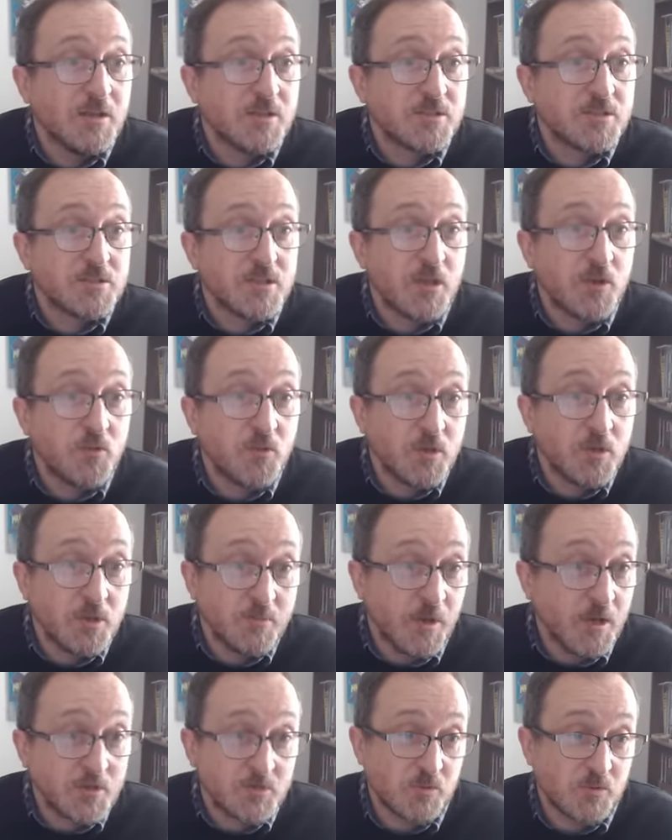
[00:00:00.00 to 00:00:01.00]
So you
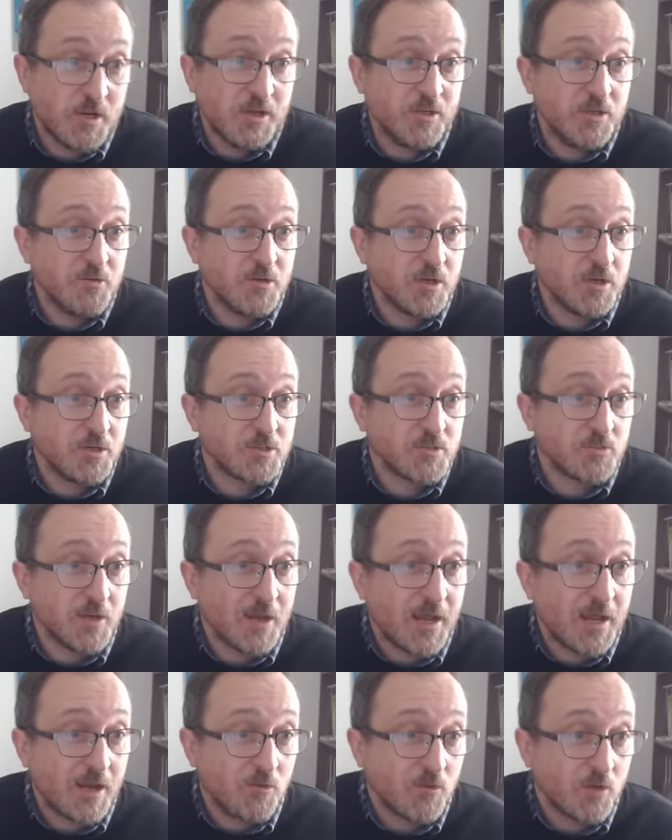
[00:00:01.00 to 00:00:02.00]
might as well get Newcastle
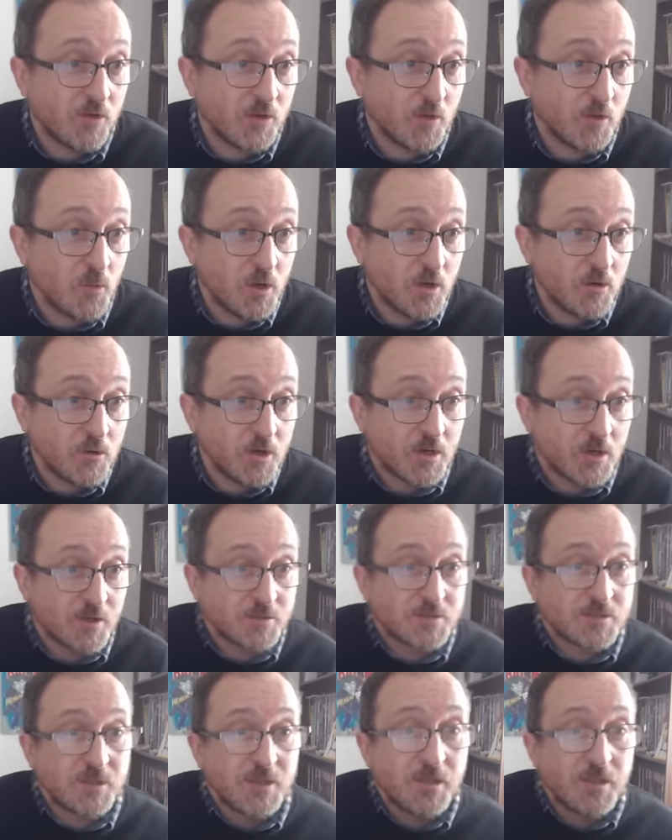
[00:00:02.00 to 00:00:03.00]
now on a
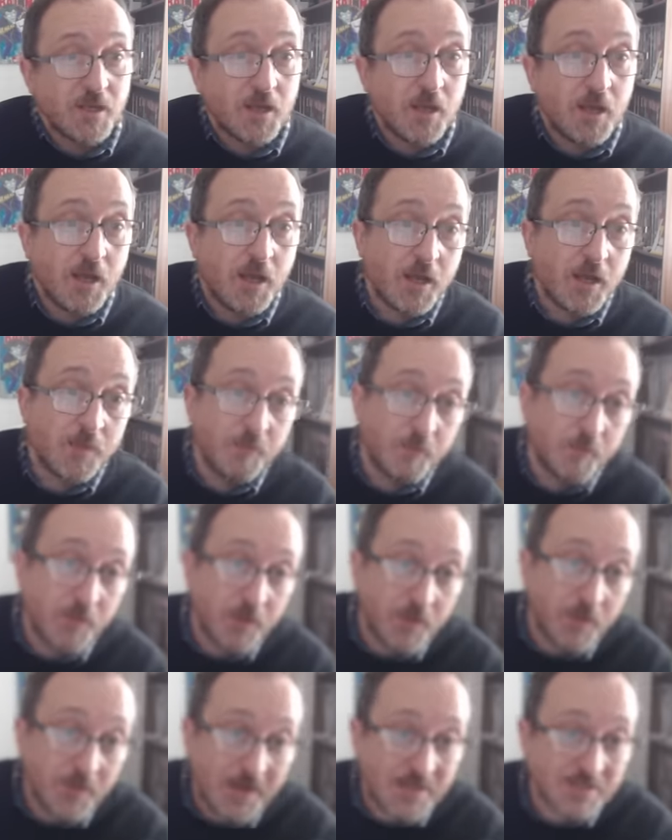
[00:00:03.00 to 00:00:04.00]
wildcard.
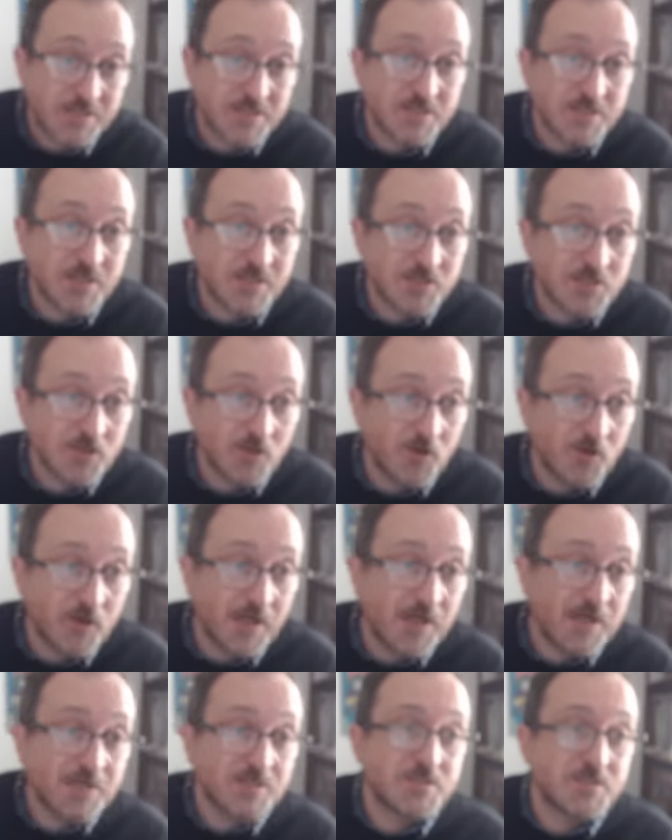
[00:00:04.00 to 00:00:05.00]
But that's as long
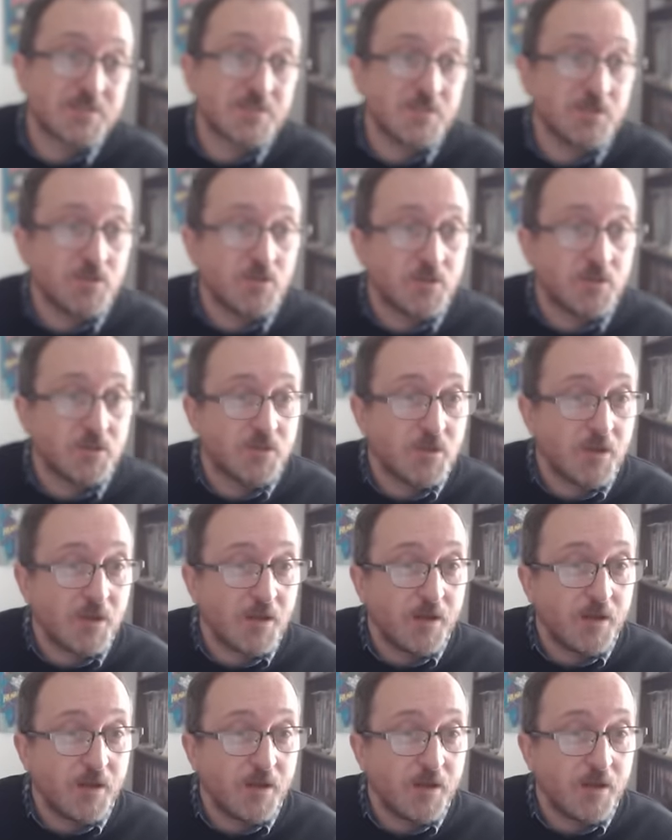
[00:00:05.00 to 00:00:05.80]
as you can